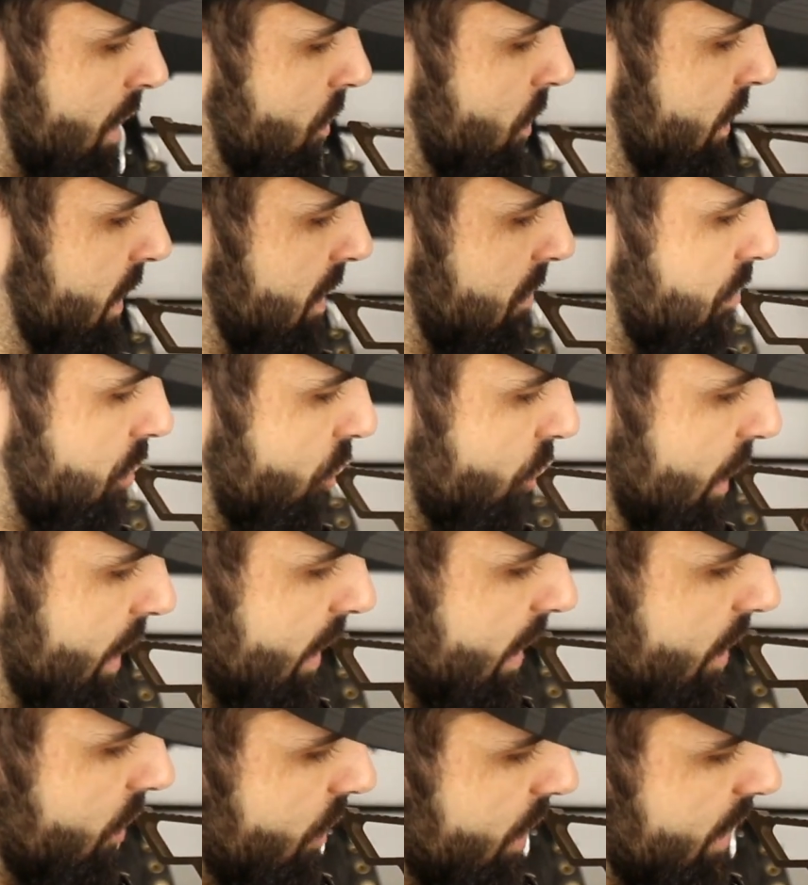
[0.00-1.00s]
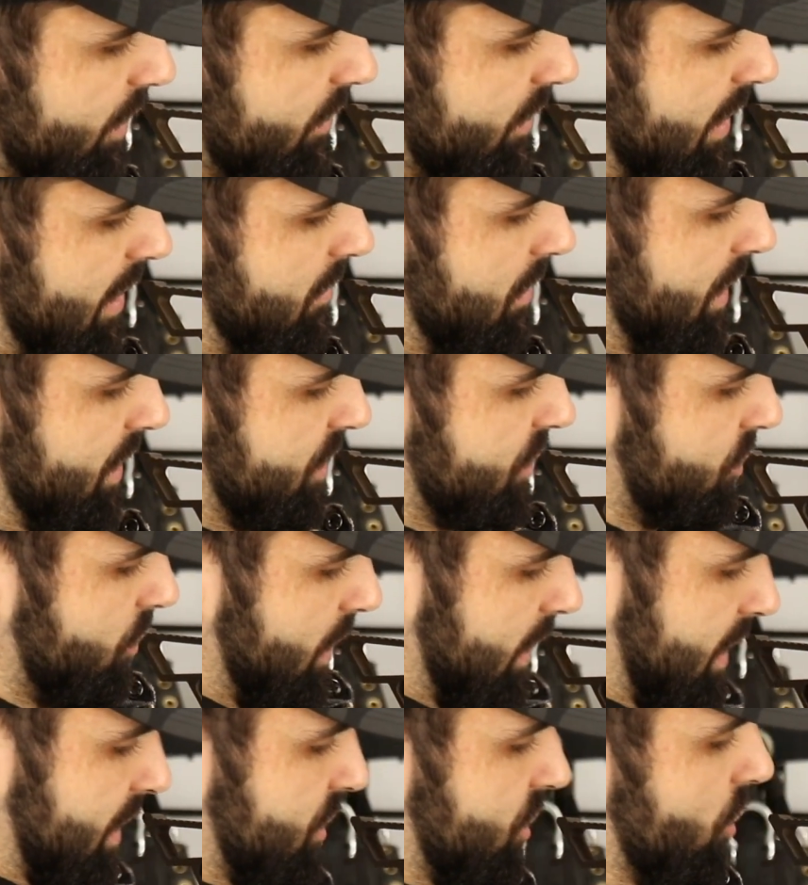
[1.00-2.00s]
with it preloaded, I'm going to
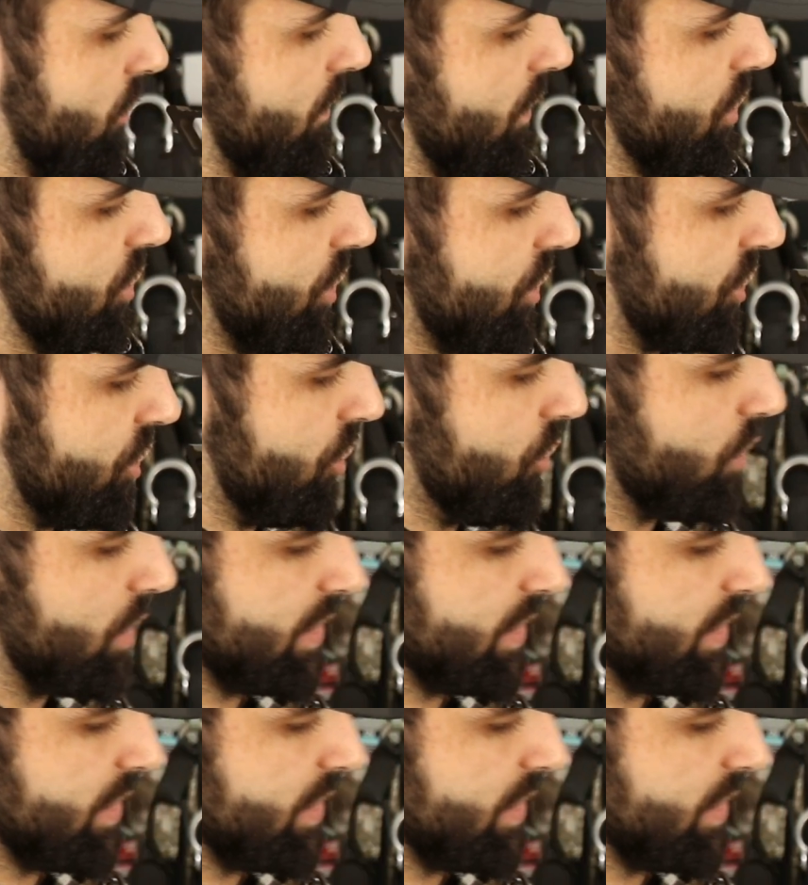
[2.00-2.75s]
swing this over just so you